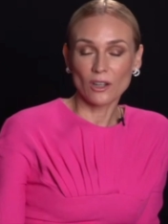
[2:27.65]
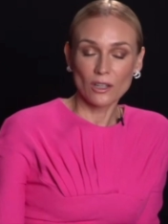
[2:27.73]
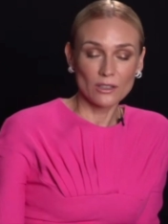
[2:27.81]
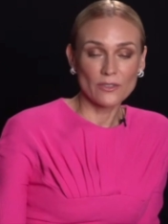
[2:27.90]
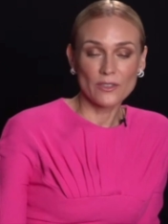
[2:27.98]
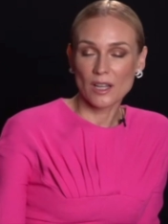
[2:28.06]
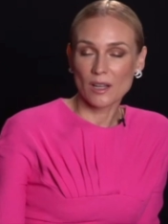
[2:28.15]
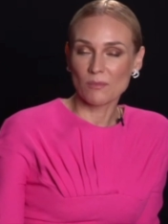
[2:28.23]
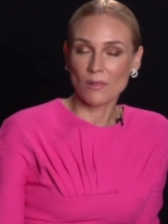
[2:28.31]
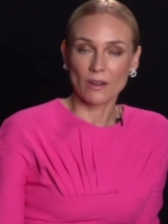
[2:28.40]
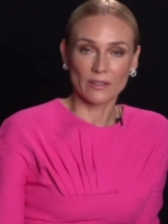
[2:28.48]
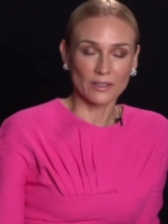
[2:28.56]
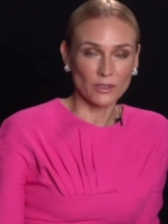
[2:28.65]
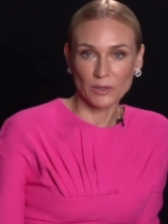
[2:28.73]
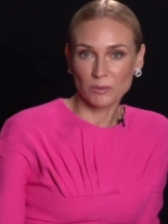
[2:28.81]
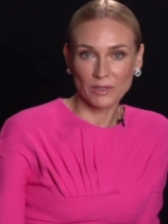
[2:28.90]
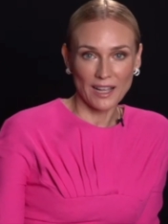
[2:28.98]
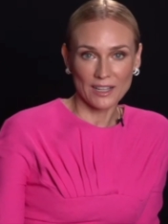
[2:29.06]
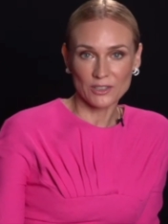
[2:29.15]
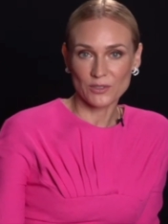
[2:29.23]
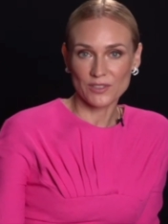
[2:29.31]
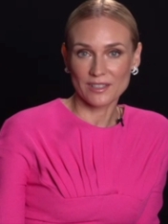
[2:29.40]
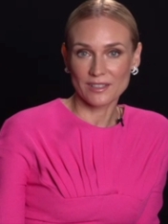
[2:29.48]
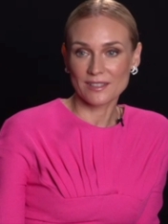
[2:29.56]
all of them are incredible
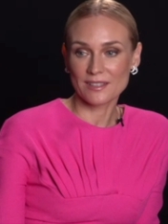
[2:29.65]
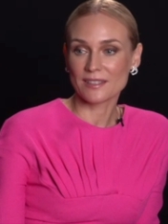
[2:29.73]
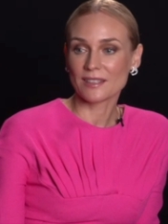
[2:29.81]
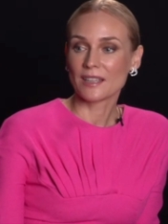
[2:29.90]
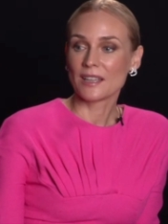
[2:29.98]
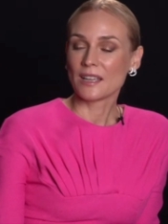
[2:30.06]
actresses.